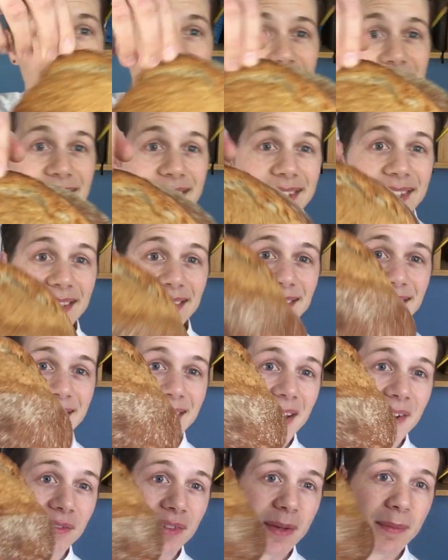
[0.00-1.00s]
It's this
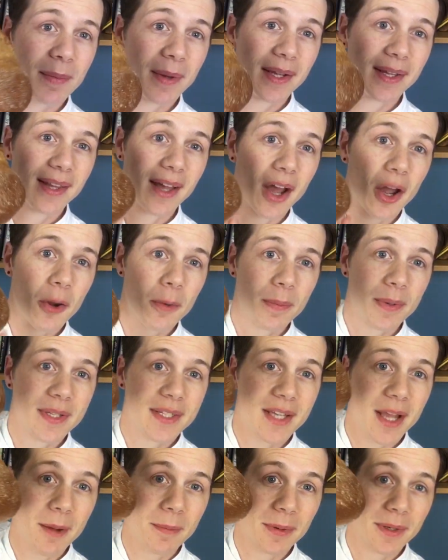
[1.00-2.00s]
lovely bit that
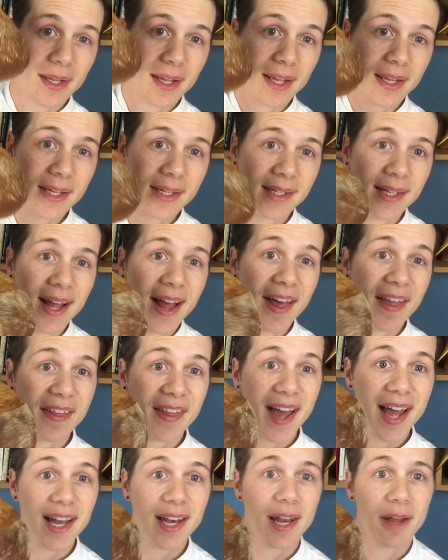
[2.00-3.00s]
opens up, okay,
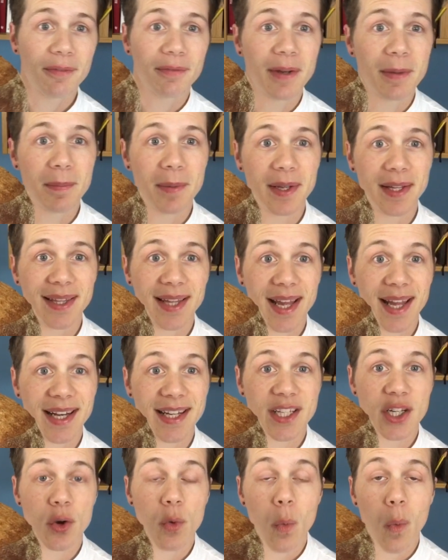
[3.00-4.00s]
that lovely bit there, and
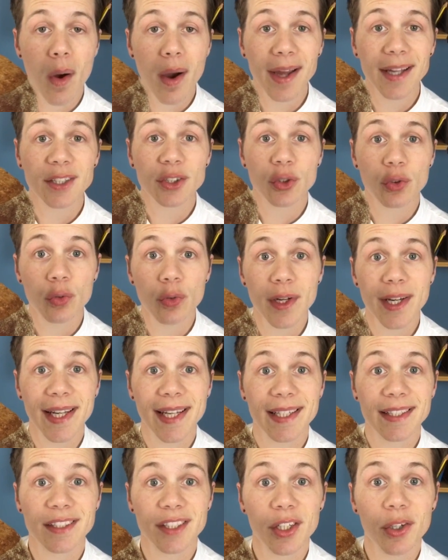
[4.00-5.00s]
it's quite
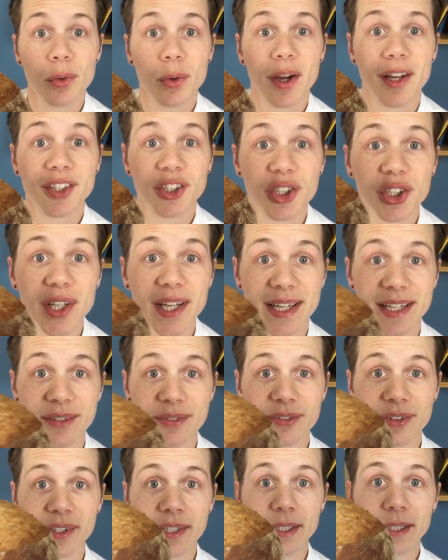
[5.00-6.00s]
tricky to
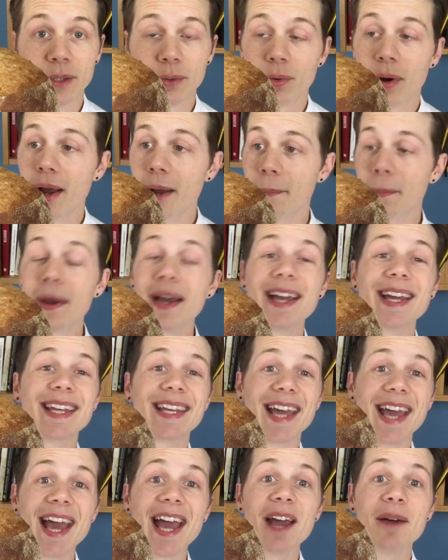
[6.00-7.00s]
achieve, right? But it
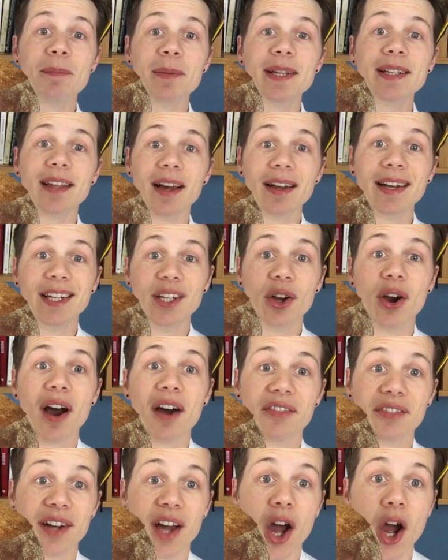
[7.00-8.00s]
can be done in your
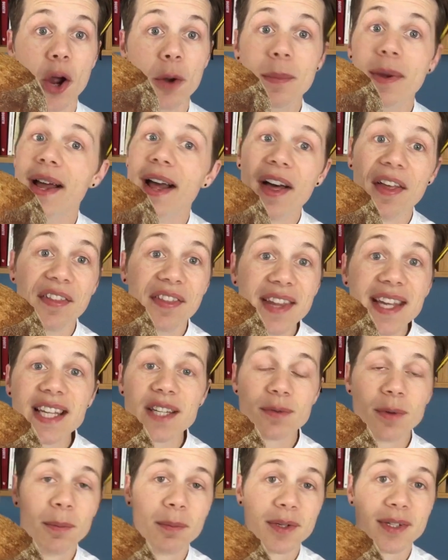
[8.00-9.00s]
oven at home.
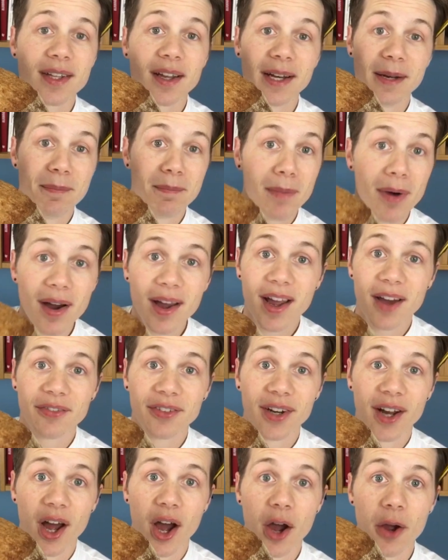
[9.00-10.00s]
This one was done in my
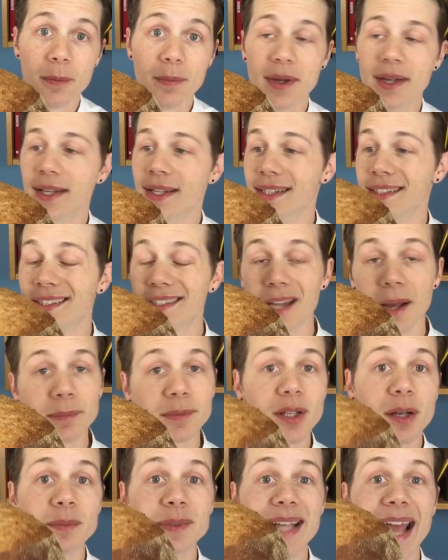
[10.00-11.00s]
oven at home.
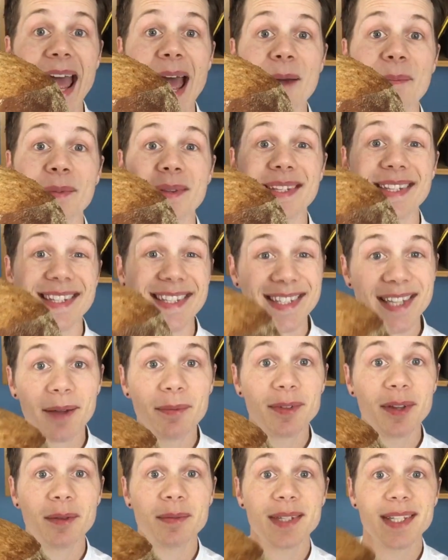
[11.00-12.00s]
Sometimes it happens and
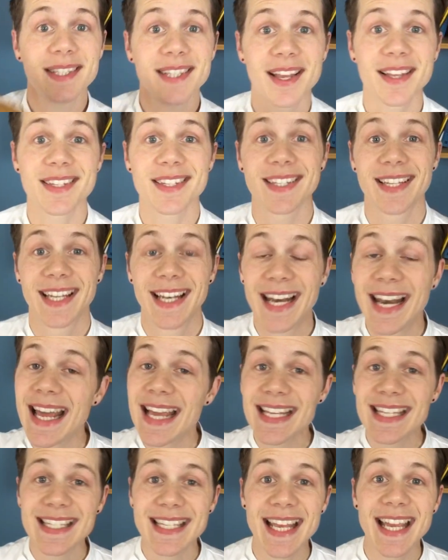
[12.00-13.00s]
sometimes it doesn't, and
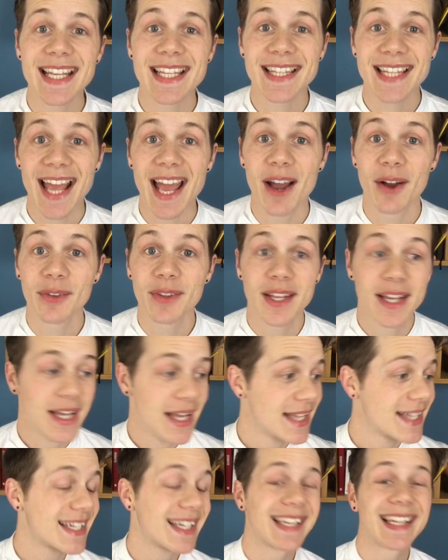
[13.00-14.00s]
let's get down
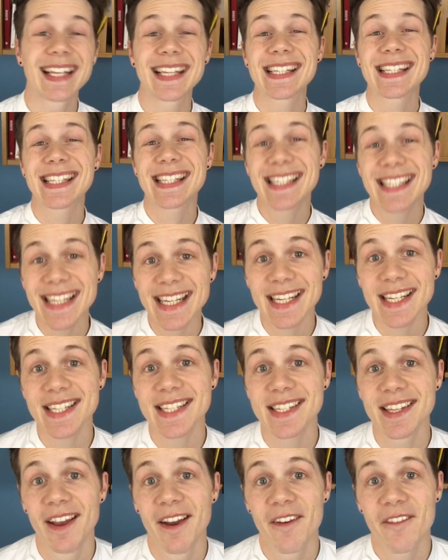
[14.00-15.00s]
to the
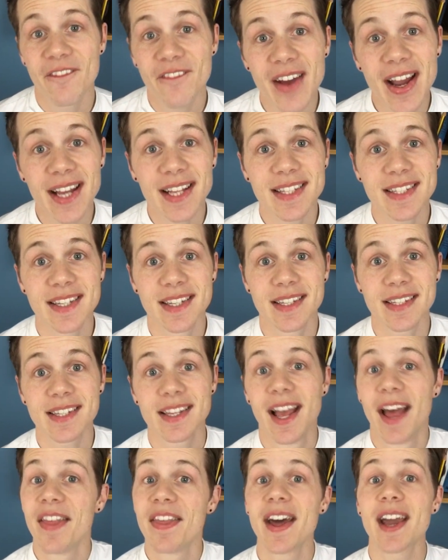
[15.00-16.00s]
six
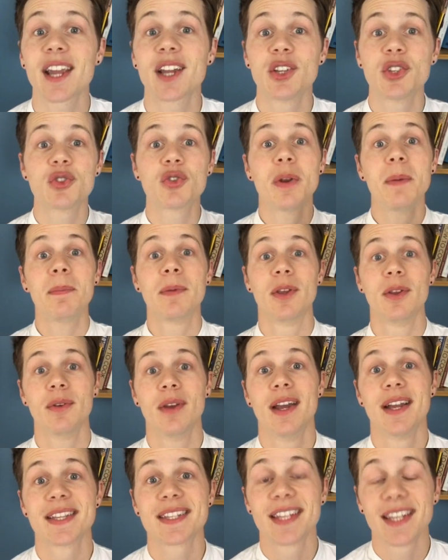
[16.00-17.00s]
factors that
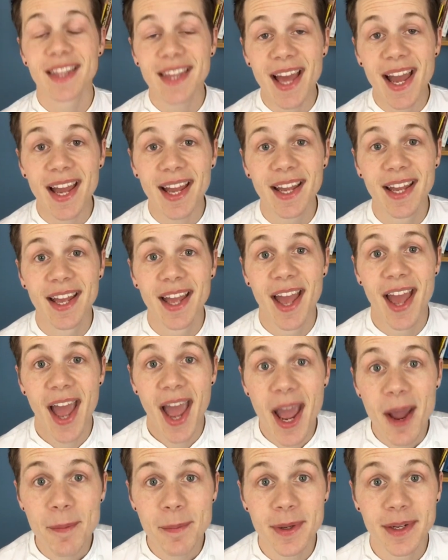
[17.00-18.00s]
contribute to that
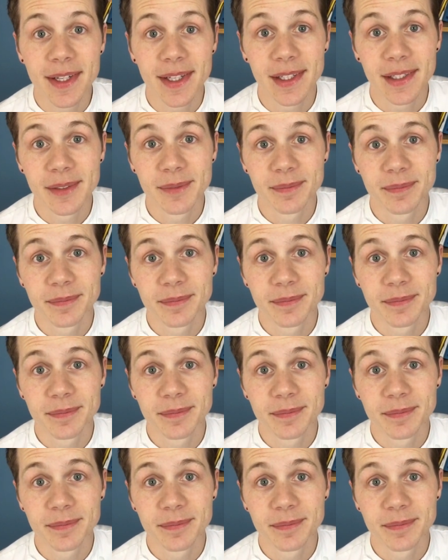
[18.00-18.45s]
happening.